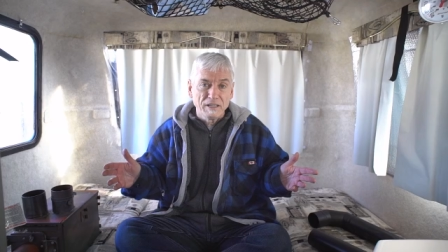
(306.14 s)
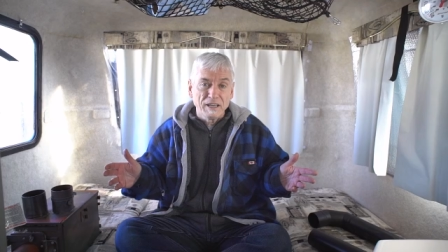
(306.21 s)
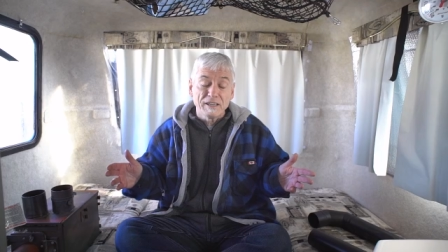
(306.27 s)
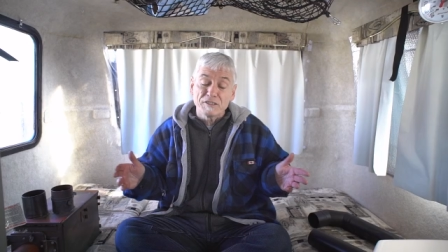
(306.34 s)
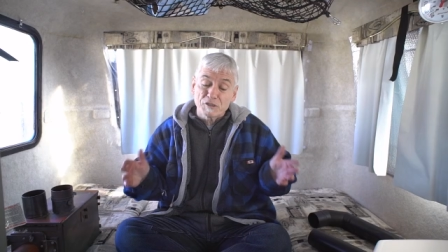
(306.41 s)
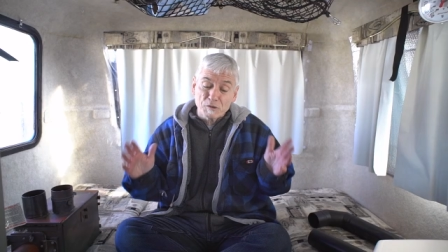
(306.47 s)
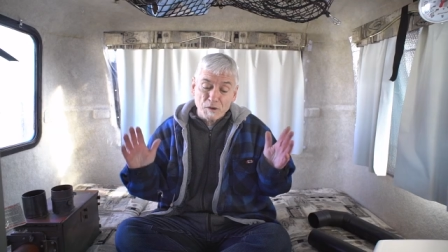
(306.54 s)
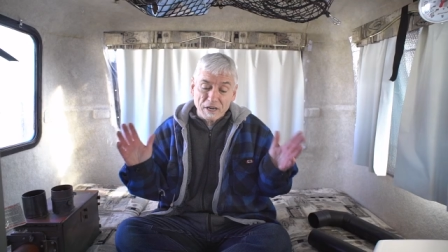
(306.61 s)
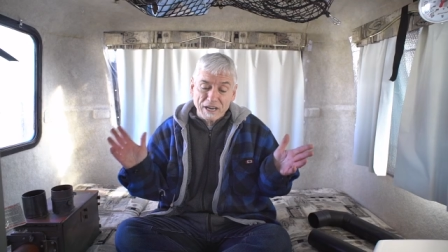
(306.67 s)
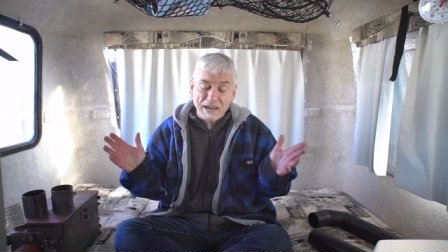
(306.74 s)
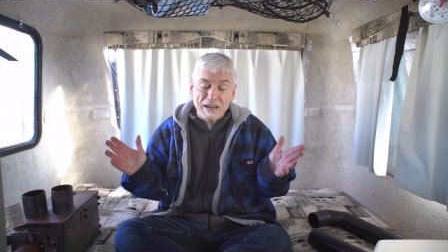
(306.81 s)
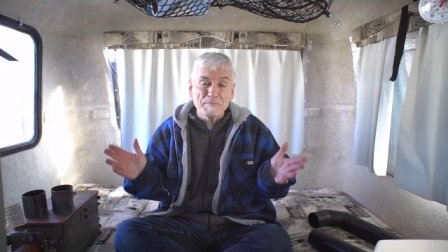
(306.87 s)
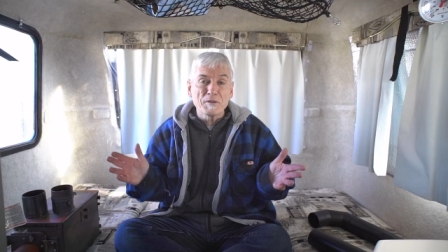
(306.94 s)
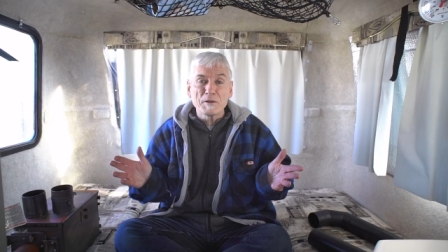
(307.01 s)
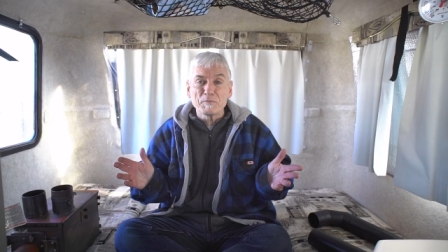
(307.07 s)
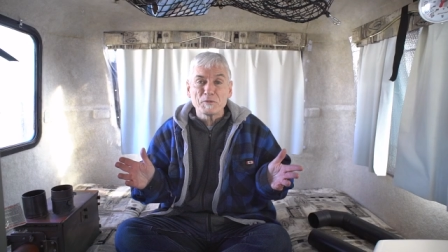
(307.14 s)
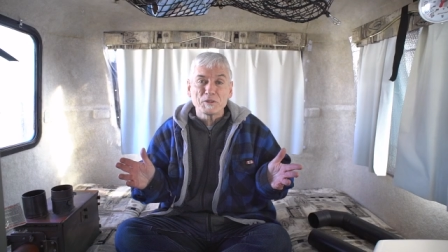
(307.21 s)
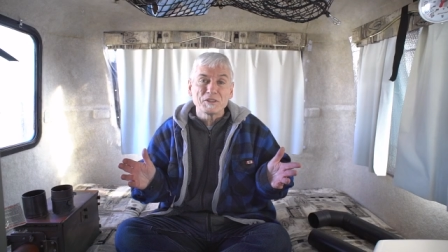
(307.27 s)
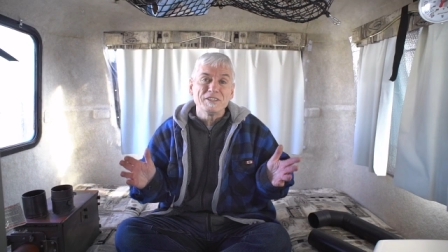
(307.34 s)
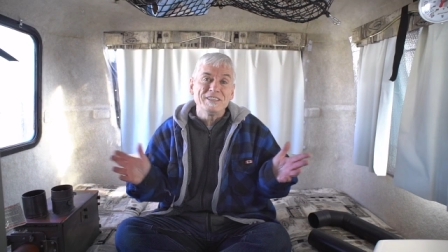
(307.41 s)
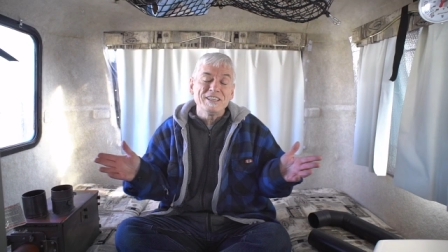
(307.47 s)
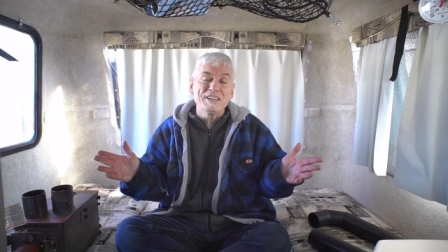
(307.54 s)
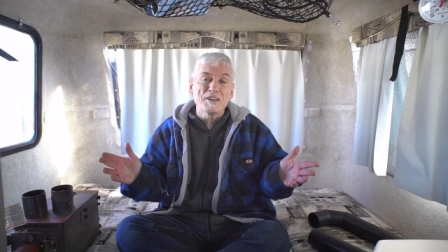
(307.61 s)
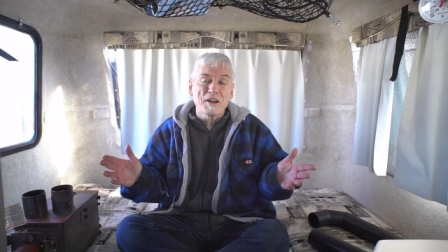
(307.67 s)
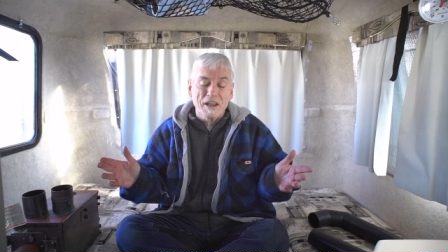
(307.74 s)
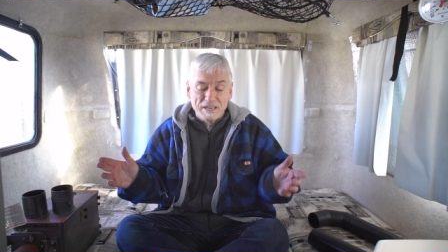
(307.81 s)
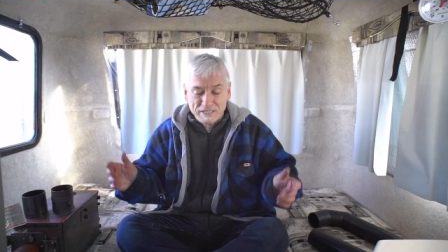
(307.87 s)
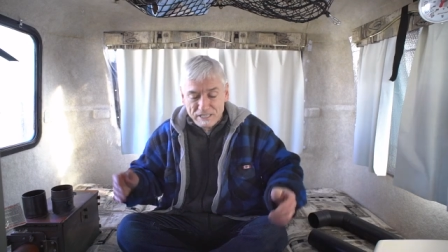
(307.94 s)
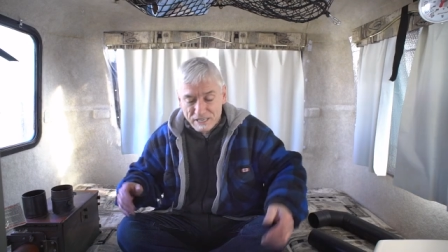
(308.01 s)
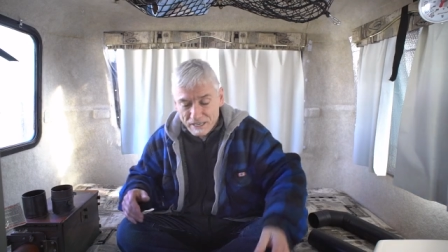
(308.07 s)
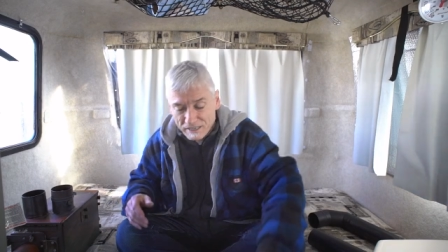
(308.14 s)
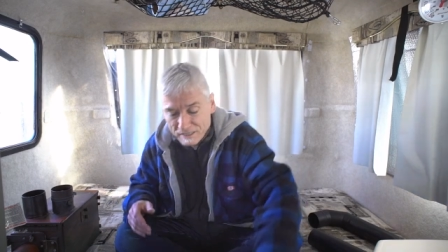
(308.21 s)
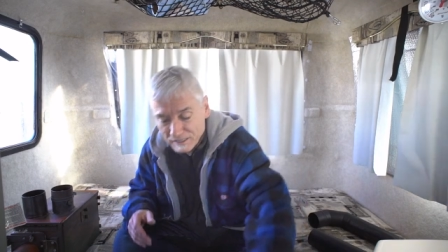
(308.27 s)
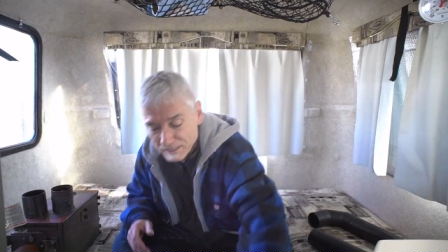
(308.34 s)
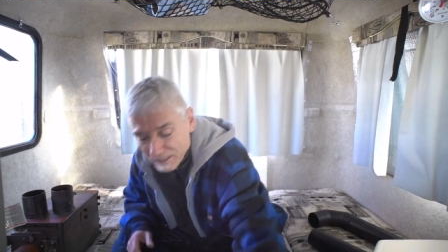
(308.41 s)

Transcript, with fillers: And so I came up with a neat idea.